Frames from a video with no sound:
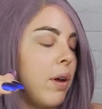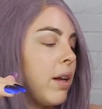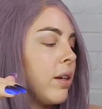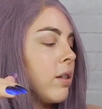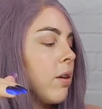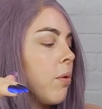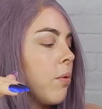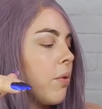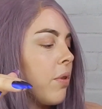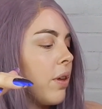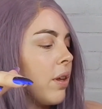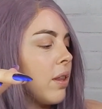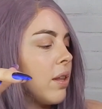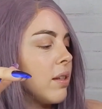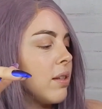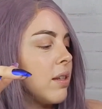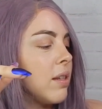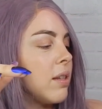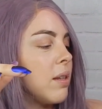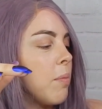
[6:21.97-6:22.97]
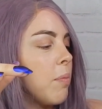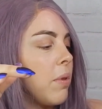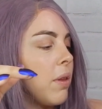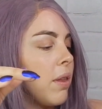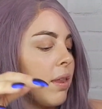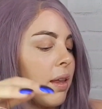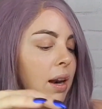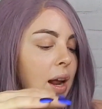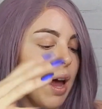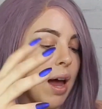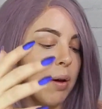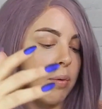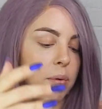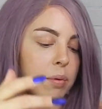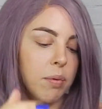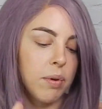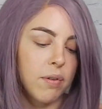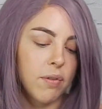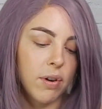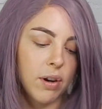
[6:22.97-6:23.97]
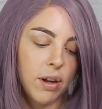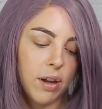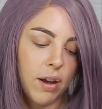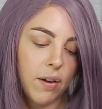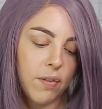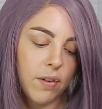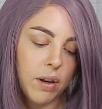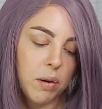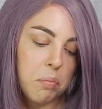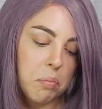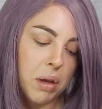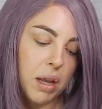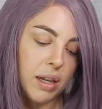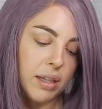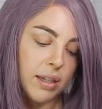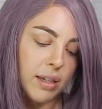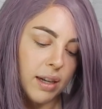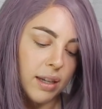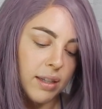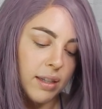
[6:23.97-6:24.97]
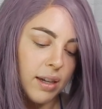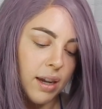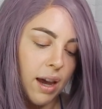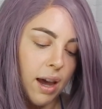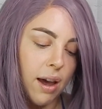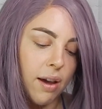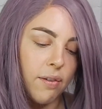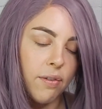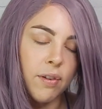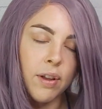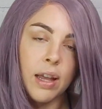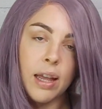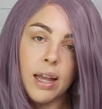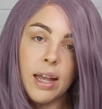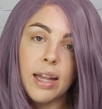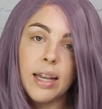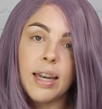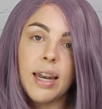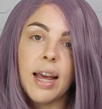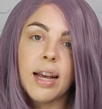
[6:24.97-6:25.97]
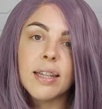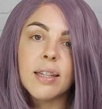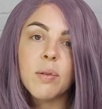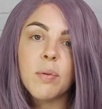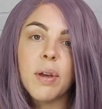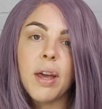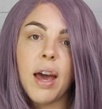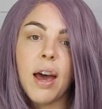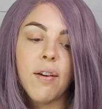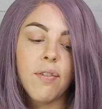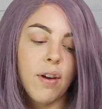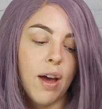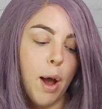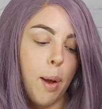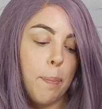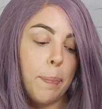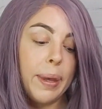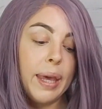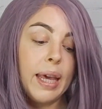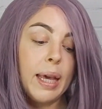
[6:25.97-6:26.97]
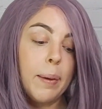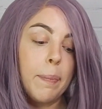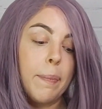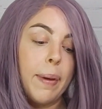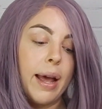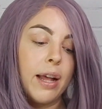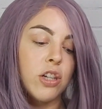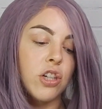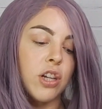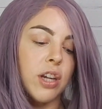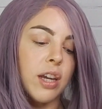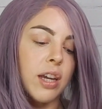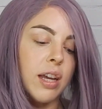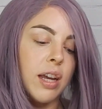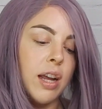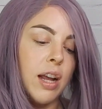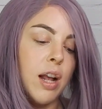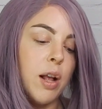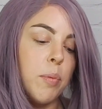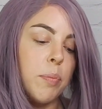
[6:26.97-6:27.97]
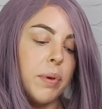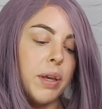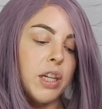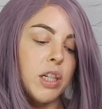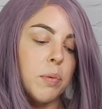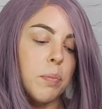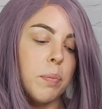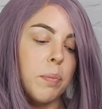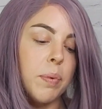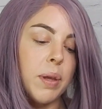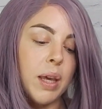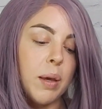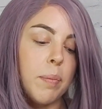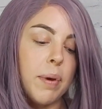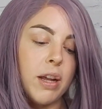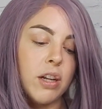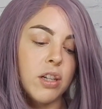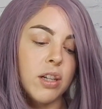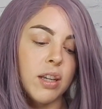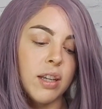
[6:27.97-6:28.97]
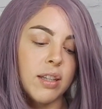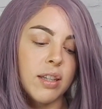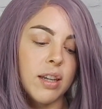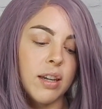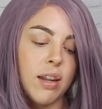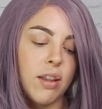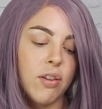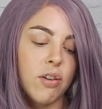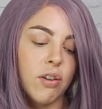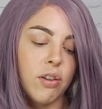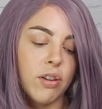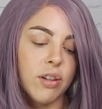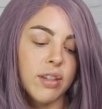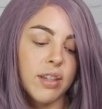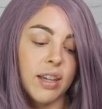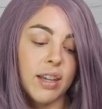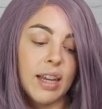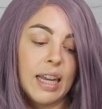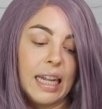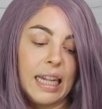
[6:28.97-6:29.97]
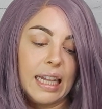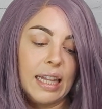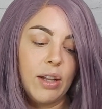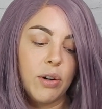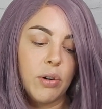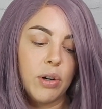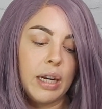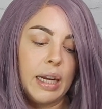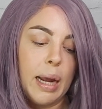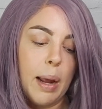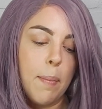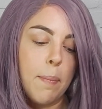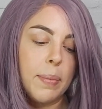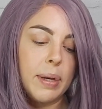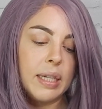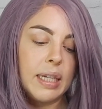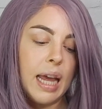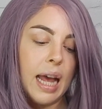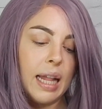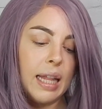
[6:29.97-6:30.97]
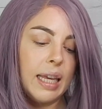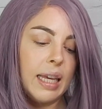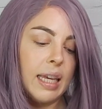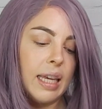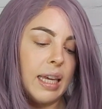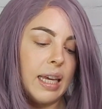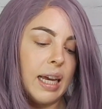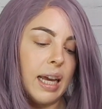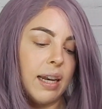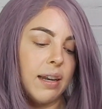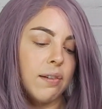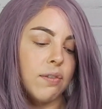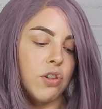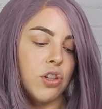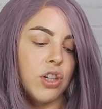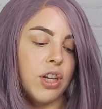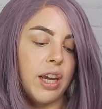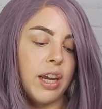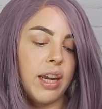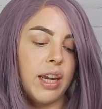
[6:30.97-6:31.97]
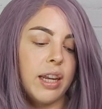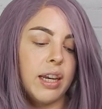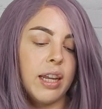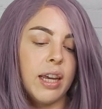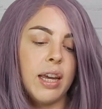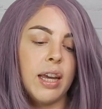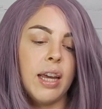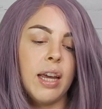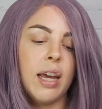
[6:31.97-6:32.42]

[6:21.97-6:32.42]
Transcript: I don't think this is something that I would wear very often, but it's nice to have. Next we have Pink Magic. Pink Magic is another, it looks like a glittery metallic-y kind of shade.